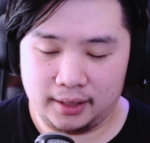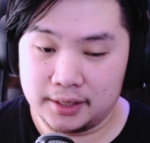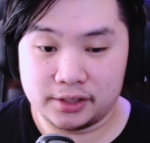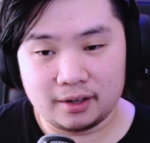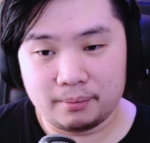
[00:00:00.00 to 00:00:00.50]

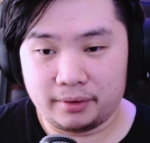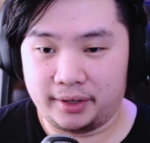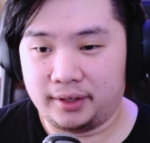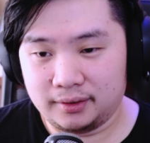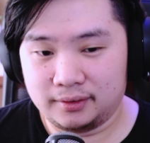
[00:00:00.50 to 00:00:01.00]
in
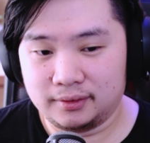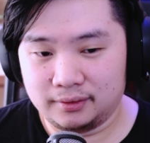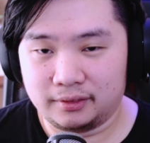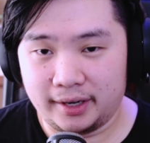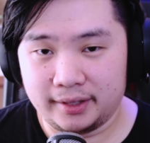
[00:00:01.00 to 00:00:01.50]
summary,
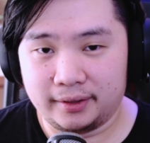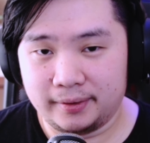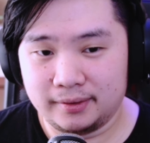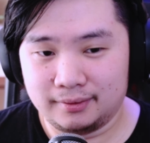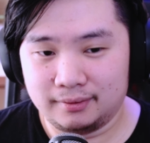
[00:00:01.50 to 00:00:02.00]
right?
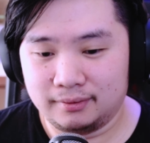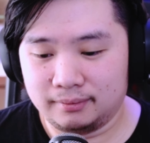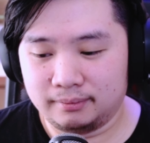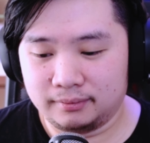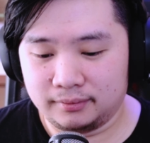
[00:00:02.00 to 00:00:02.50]

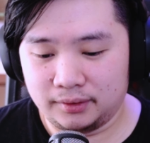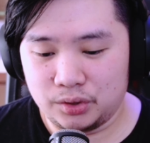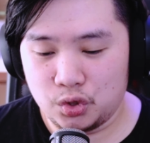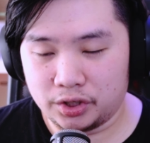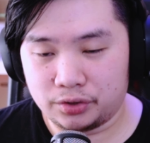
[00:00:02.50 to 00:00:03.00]

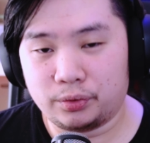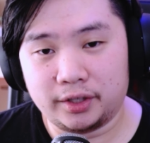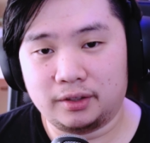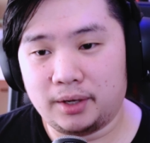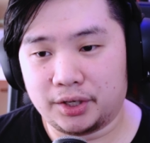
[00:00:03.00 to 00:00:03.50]
You just
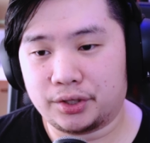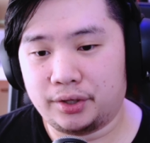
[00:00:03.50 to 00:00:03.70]
want to make